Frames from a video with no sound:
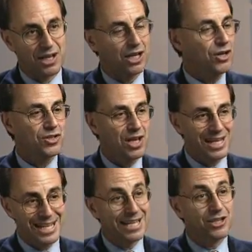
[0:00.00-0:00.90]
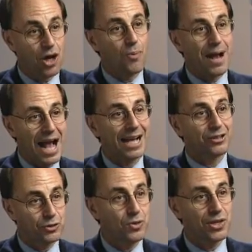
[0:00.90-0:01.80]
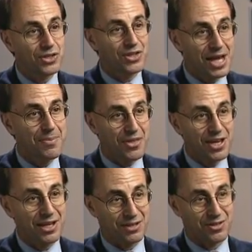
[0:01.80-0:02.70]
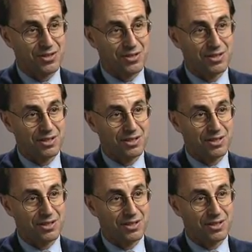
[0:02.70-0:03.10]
because kids go back and do the same things.